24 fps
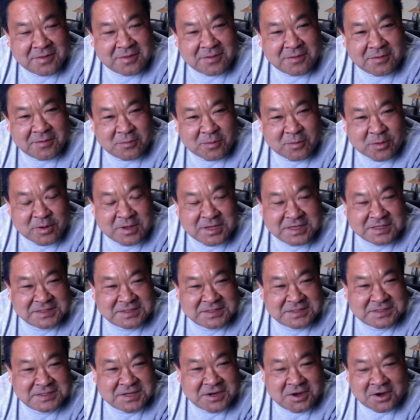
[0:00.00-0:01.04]
where
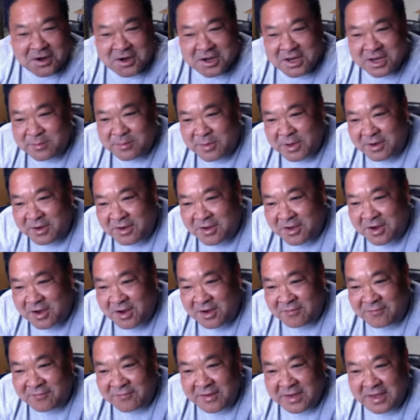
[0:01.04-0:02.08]
he's talking about
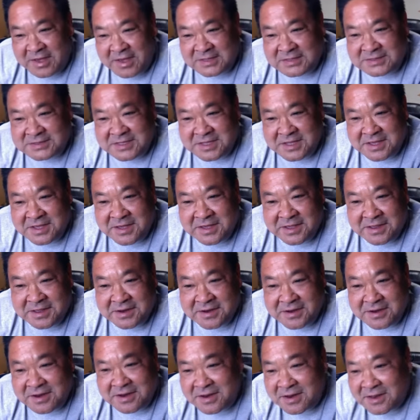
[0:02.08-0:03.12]
convex
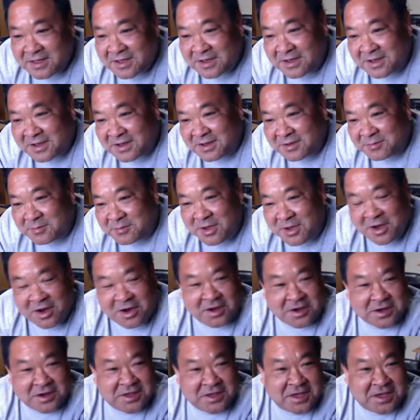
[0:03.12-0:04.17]
and
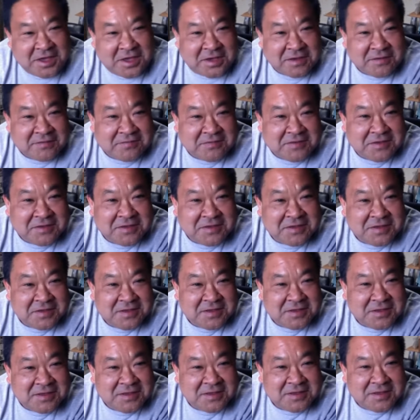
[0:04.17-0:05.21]
concave.
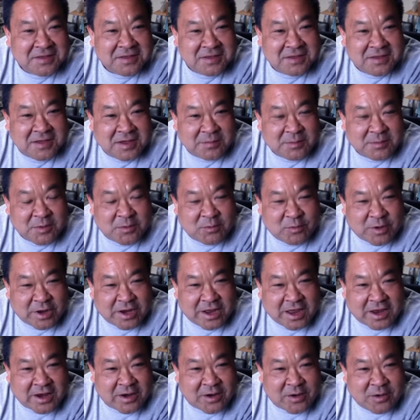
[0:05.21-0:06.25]
I mean, what
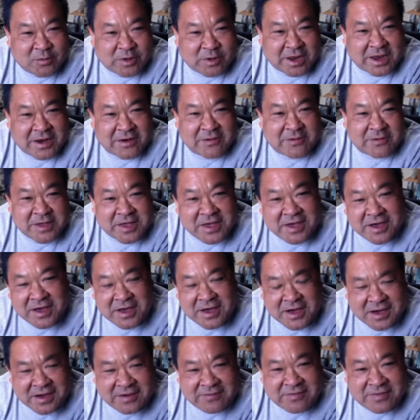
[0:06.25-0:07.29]
area
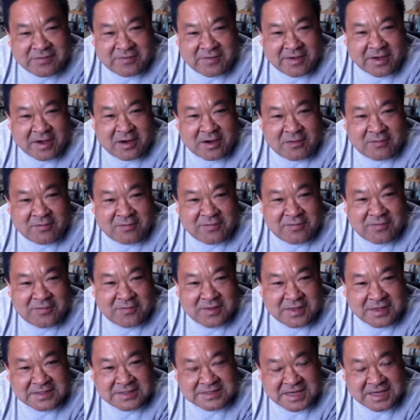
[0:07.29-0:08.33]
of the valve
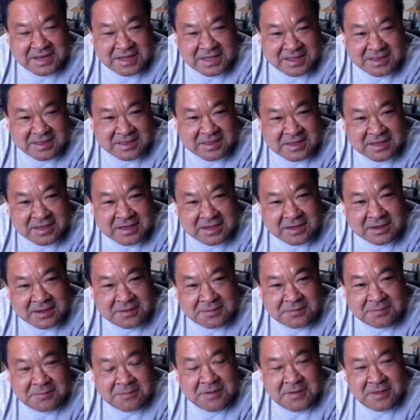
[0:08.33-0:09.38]
is that in the
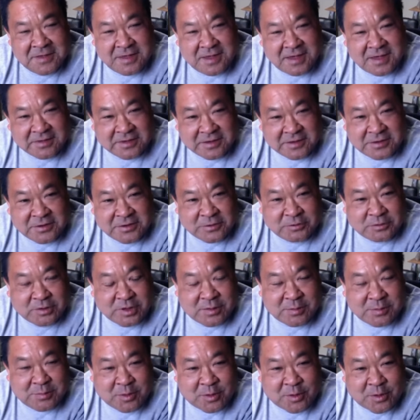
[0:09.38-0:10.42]

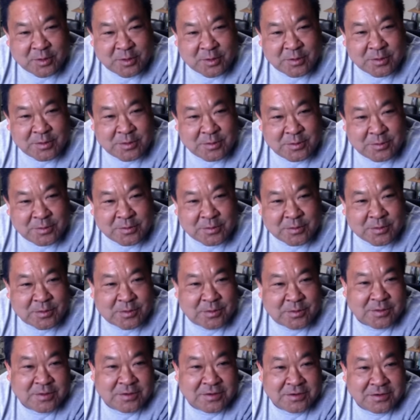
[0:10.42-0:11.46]
tulip part,
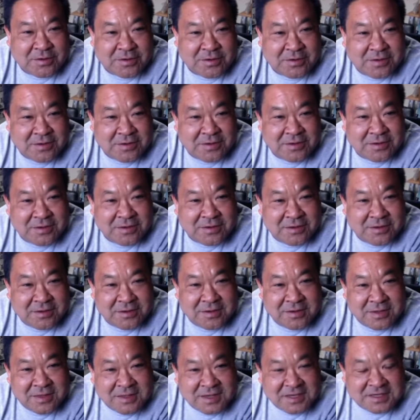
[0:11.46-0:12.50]
or
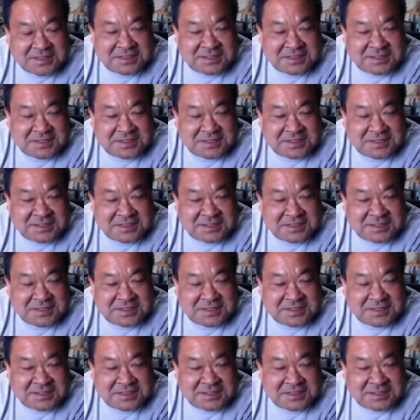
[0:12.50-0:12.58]
because